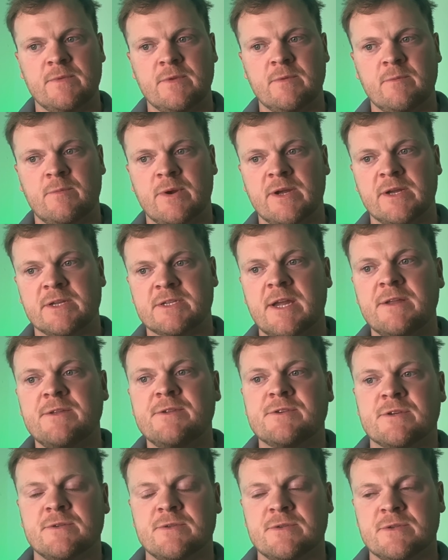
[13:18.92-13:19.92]
bring
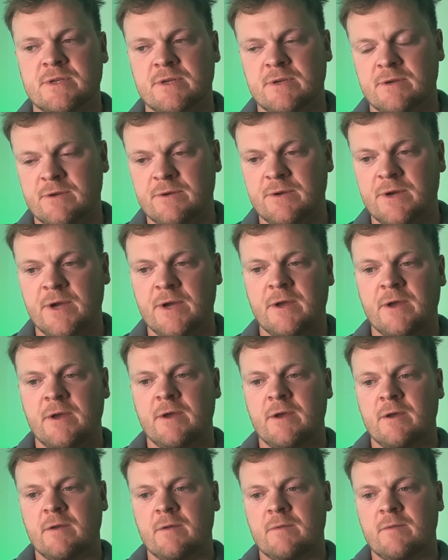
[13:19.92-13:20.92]
attention to
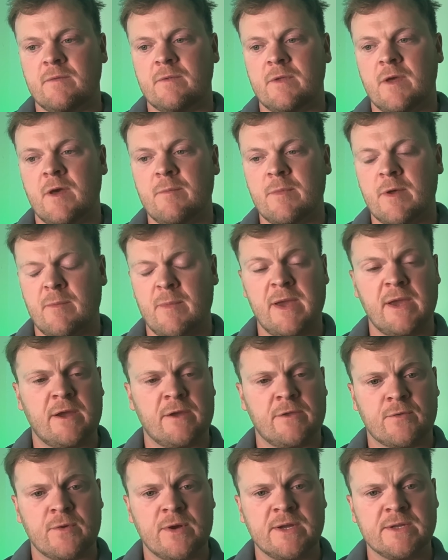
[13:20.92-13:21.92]

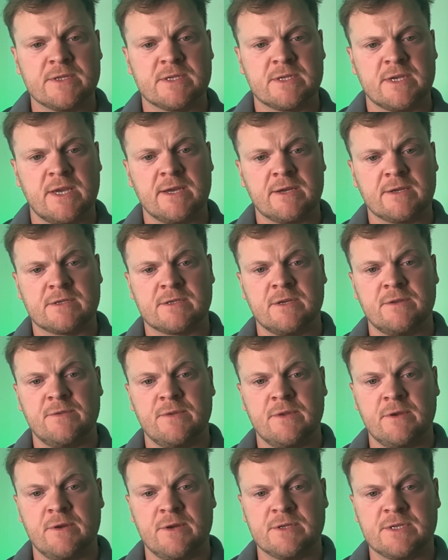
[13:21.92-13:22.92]
omega-3 and 6
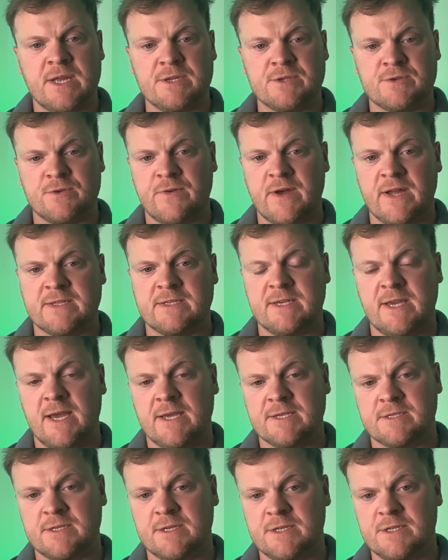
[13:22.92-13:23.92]
and your essential fatty
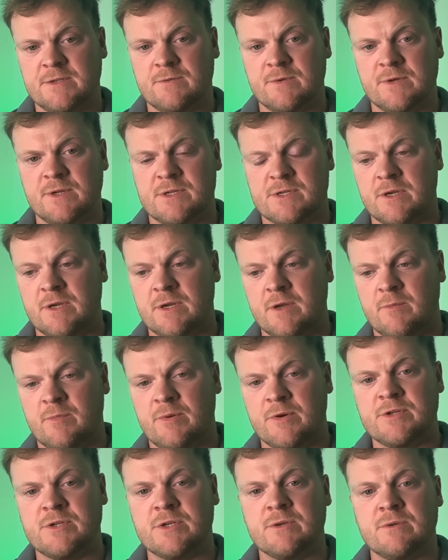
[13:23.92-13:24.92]
acids, which are
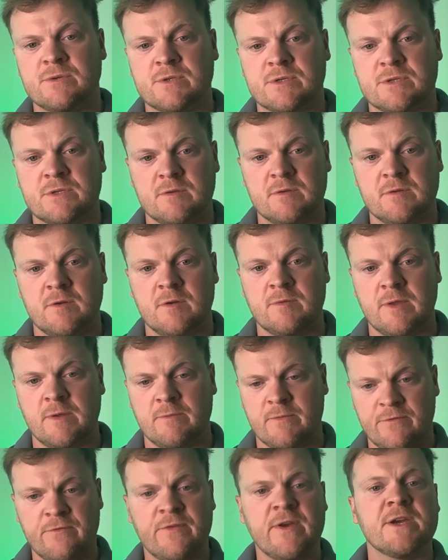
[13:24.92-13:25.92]
produced
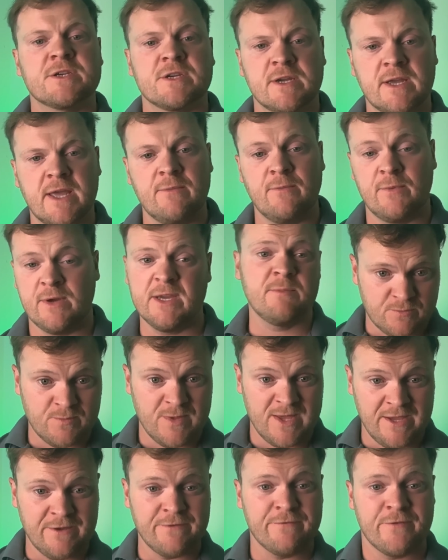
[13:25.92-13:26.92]
that the fish we
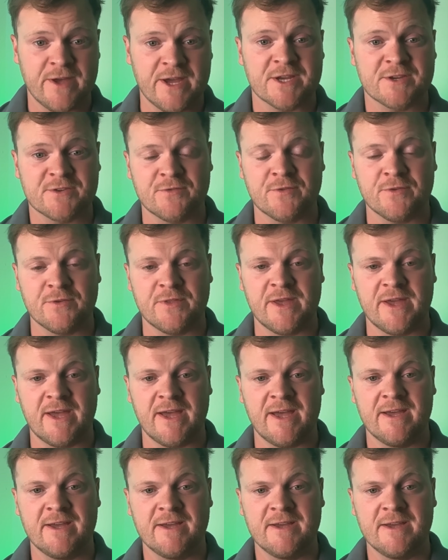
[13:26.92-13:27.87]
eat fish for their